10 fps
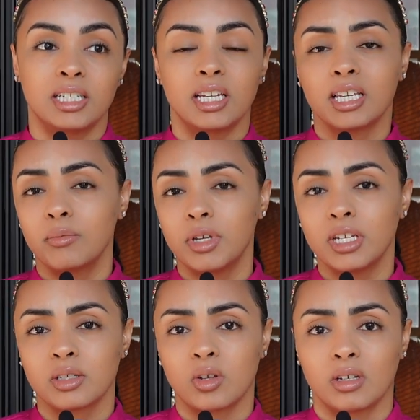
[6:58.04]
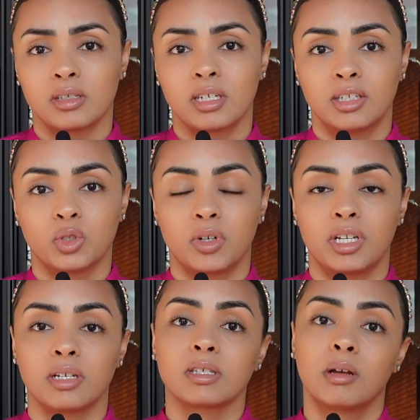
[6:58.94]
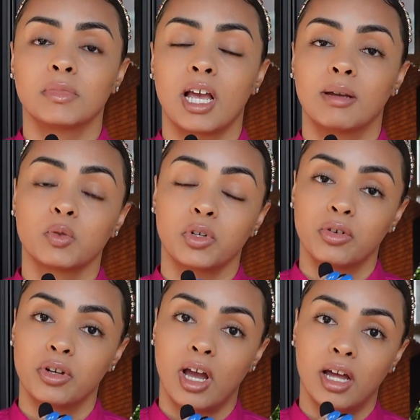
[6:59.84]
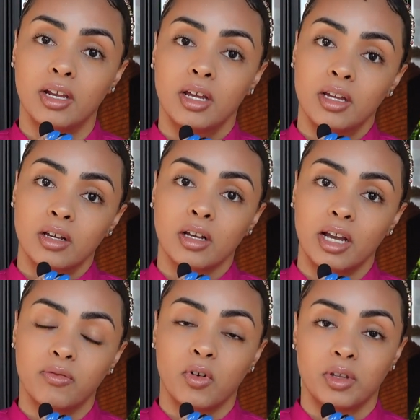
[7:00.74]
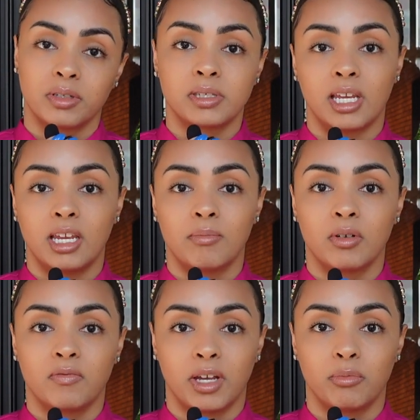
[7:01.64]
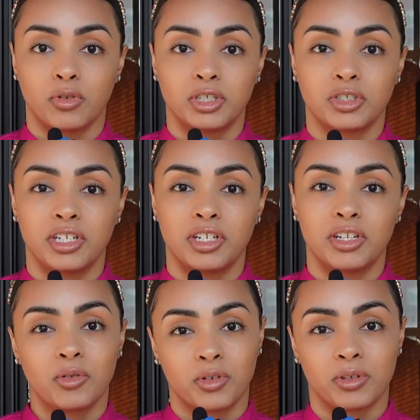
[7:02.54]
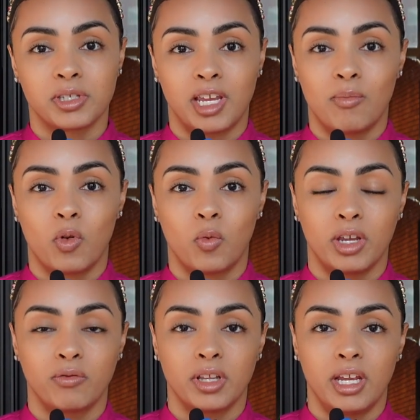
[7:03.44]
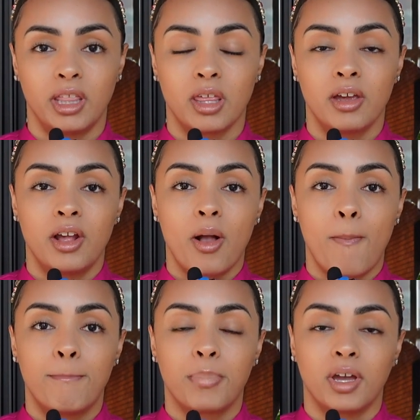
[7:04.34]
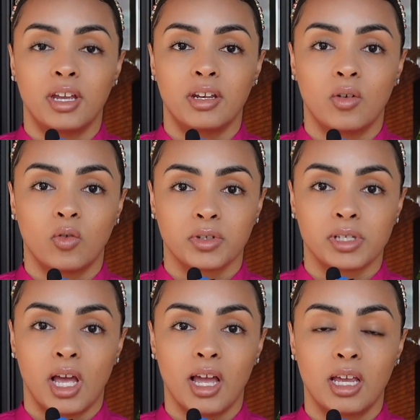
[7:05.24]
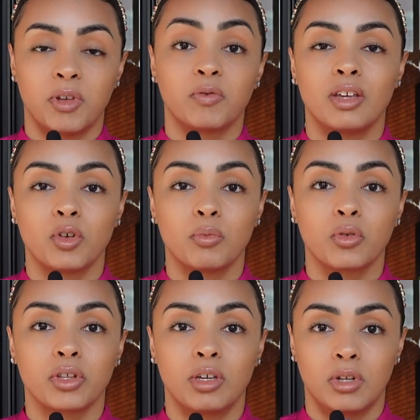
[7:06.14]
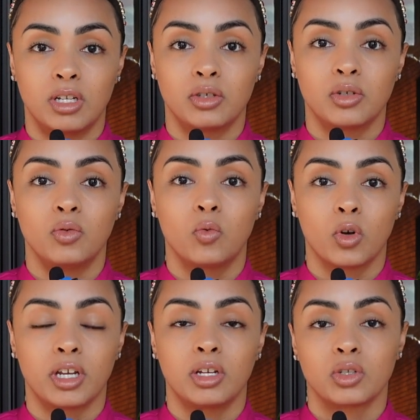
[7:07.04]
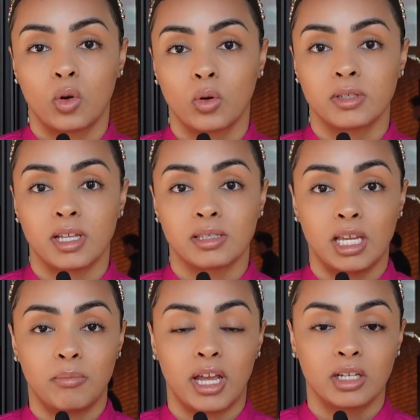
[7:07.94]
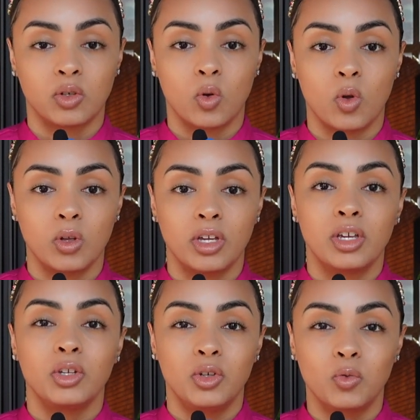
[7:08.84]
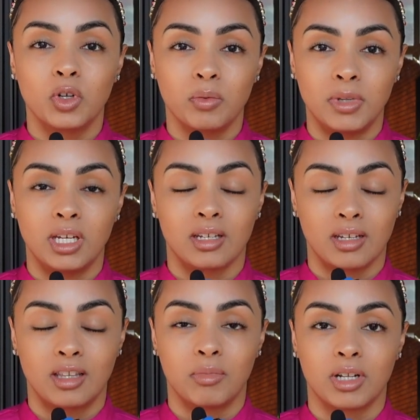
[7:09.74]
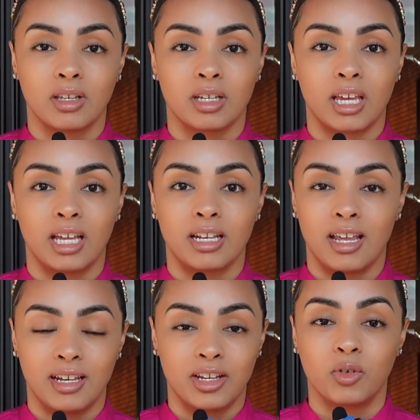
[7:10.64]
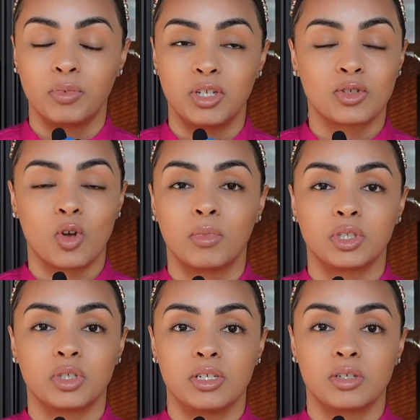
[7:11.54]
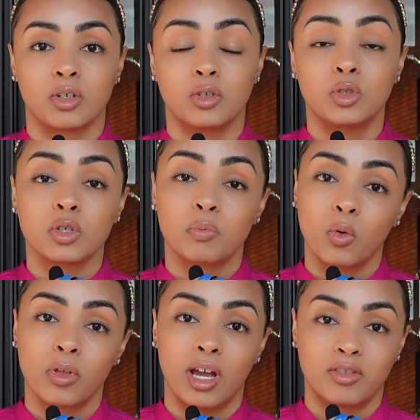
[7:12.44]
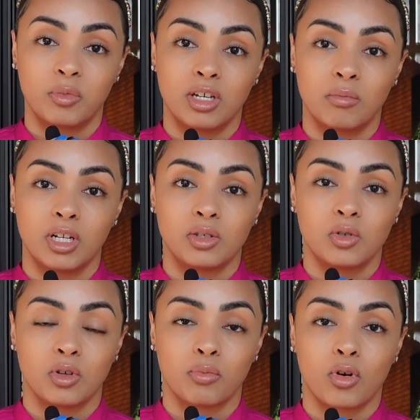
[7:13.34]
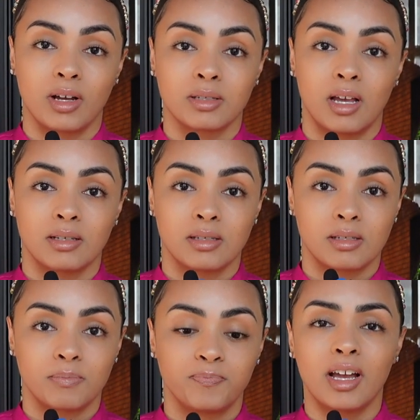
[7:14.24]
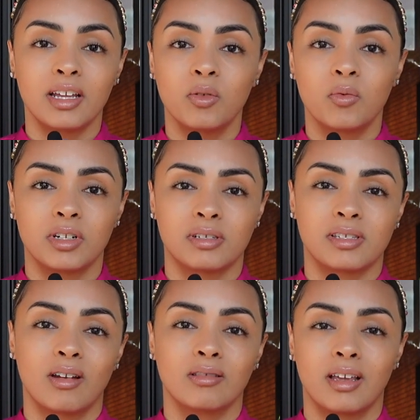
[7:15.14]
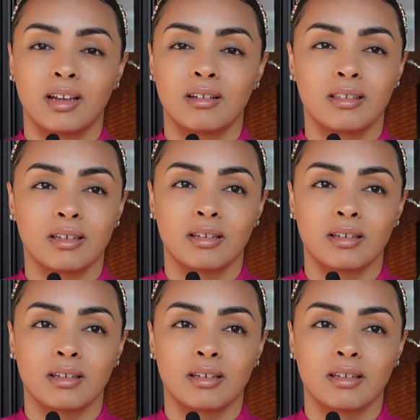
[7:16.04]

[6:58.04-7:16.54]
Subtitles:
it can be exhausting and draining sometimes where you're not kind of on the same vibration or the same wavelength. But over time, if you're both committed to working towards that same end goal, you will meet in the middle again, and it'll be so much easier. You just both have to be committed to the process. I don't want to sound like